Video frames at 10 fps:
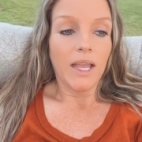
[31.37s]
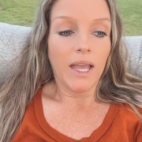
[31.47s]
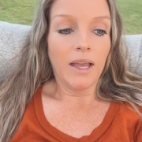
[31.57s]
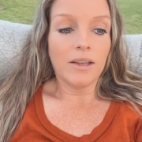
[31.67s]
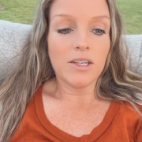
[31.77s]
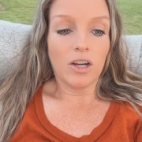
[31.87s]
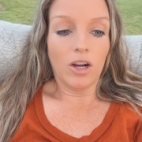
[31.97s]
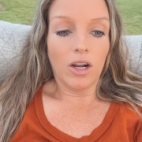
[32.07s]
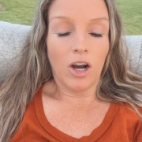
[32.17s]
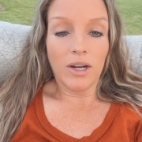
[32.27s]
And
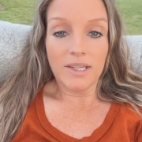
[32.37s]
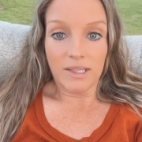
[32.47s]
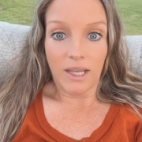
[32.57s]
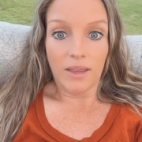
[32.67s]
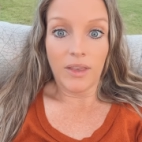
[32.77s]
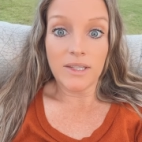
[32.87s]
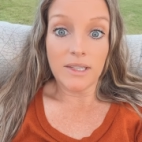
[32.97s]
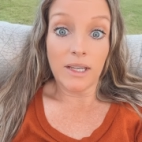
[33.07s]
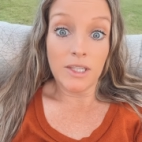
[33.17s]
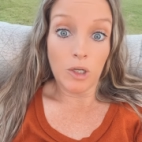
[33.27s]
honestly, that's
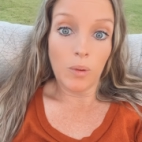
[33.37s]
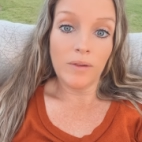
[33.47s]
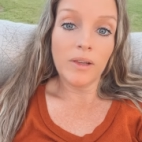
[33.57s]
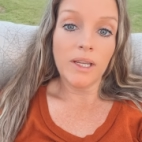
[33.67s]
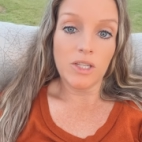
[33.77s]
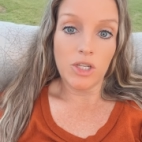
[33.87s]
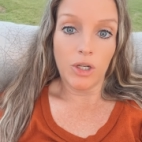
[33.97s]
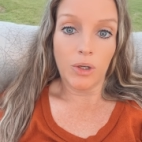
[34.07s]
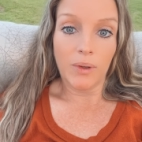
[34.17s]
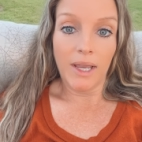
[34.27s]
it's equivalent
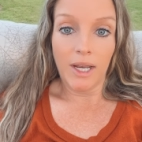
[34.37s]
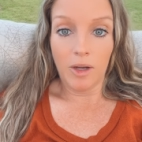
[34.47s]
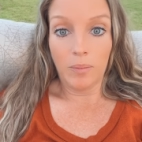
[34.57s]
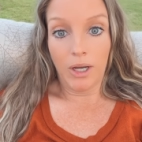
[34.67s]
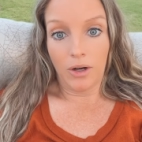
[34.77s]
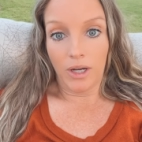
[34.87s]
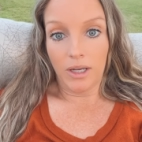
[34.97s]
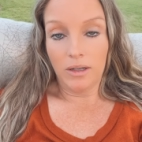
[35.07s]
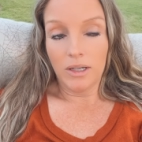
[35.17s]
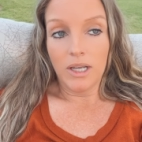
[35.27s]
to getting
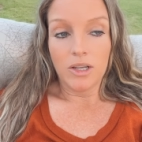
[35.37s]
married.